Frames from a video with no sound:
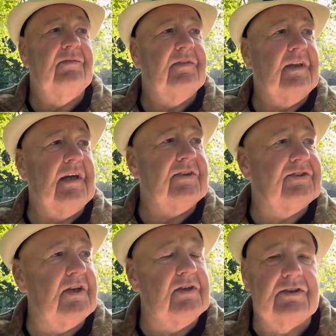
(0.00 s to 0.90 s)
They had
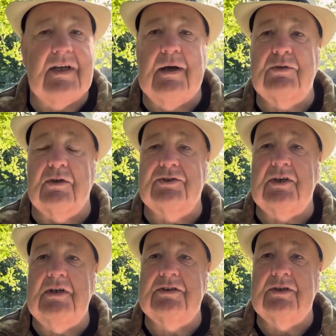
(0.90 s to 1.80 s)
6 council
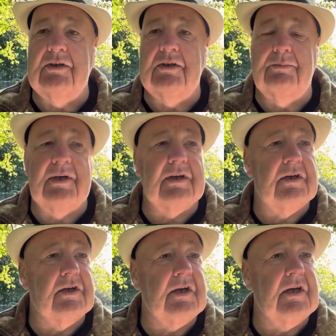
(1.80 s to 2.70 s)
seats at the beginning
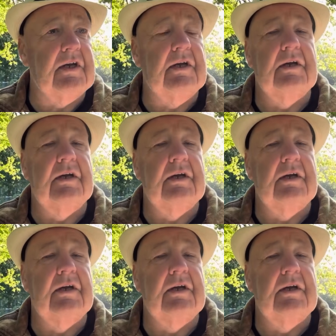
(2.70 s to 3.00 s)
of the day.